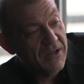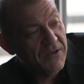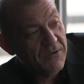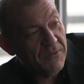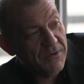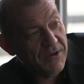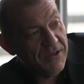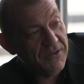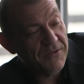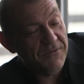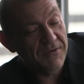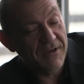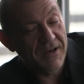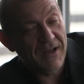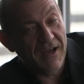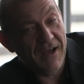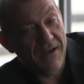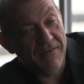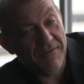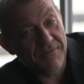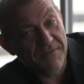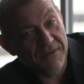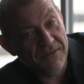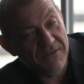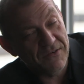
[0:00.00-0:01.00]
23 and a
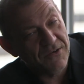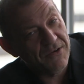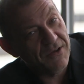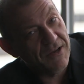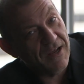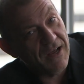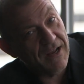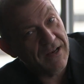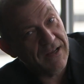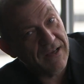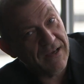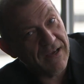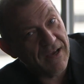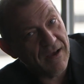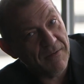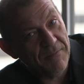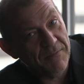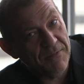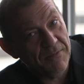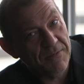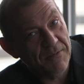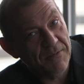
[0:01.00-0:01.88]
half is a good handicap,